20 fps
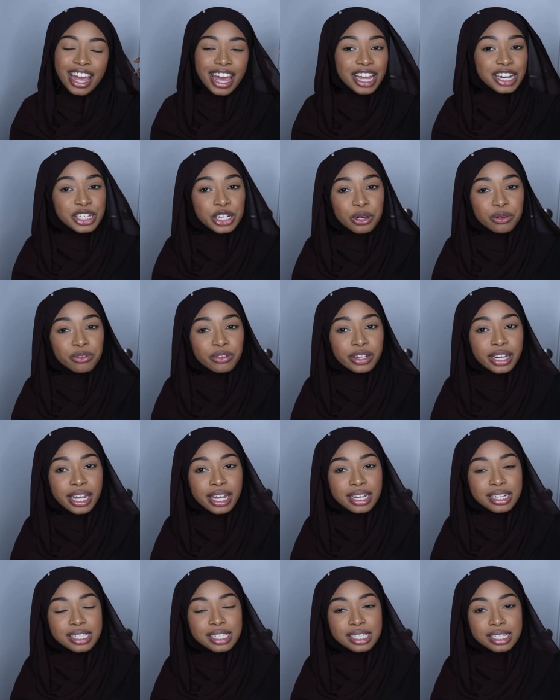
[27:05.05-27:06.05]
And don't
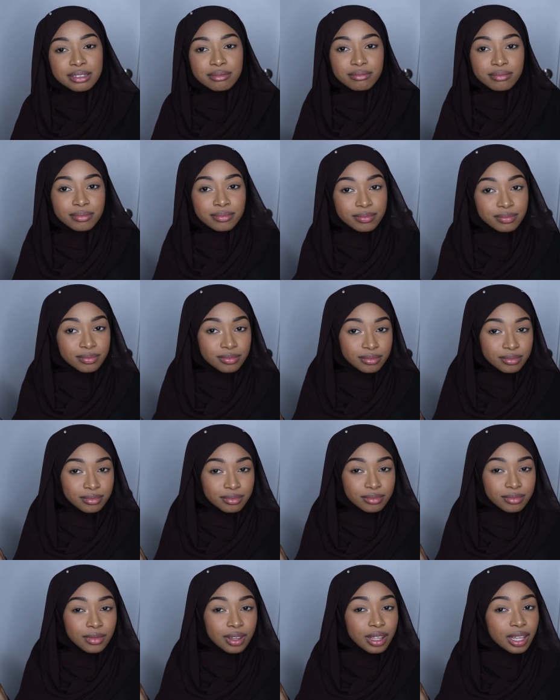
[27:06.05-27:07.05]
forget,
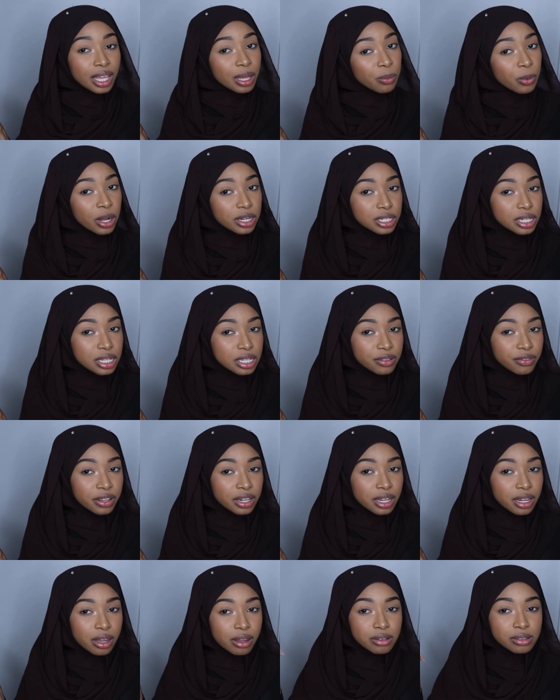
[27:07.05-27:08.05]
keep watching these
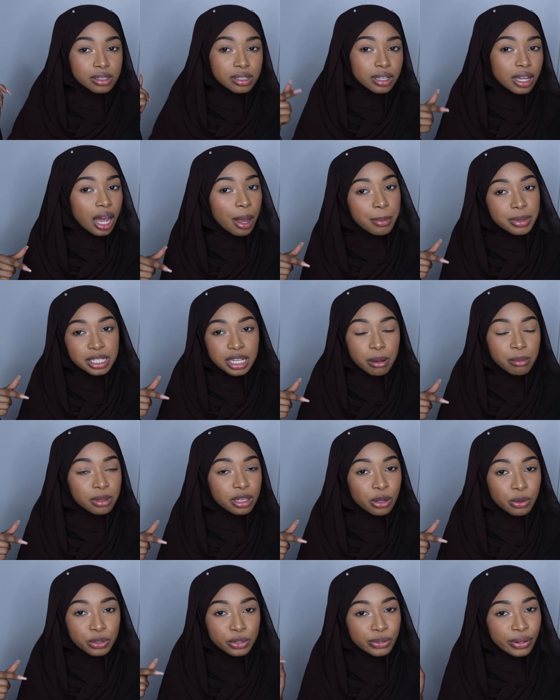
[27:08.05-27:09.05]
videos. Comment down
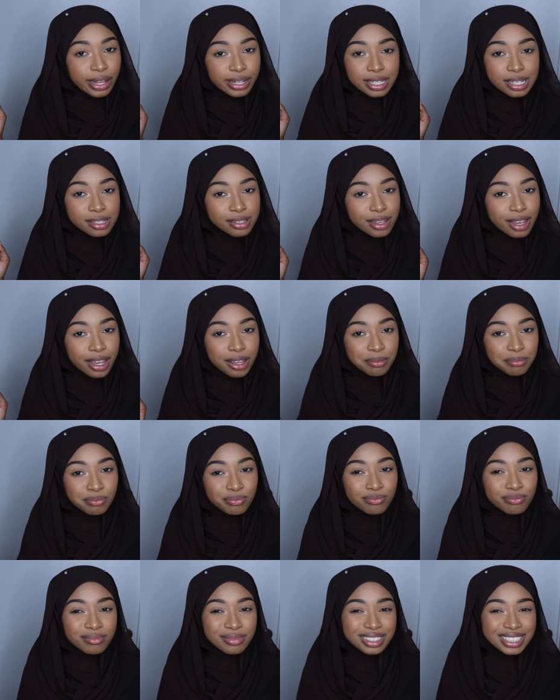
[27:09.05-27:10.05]
below what you like to see.
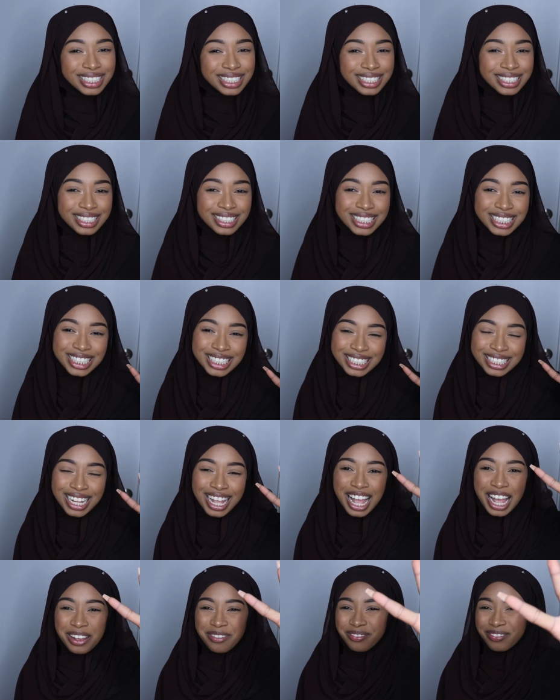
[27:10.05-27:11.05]

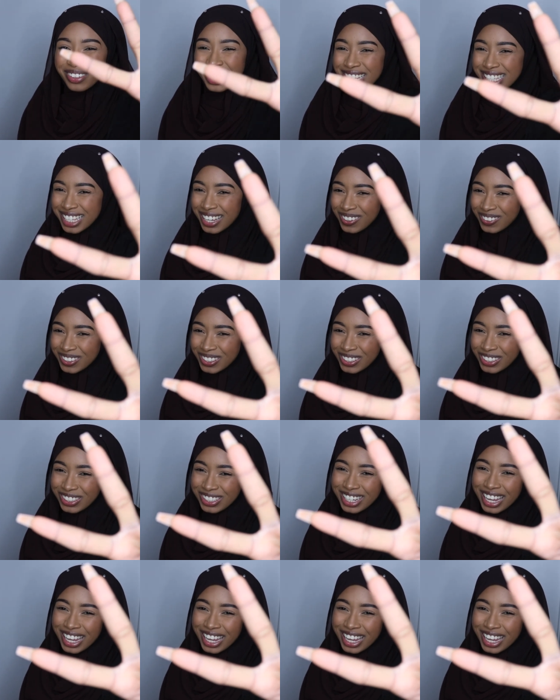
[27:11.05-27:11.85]
Peace out, Girl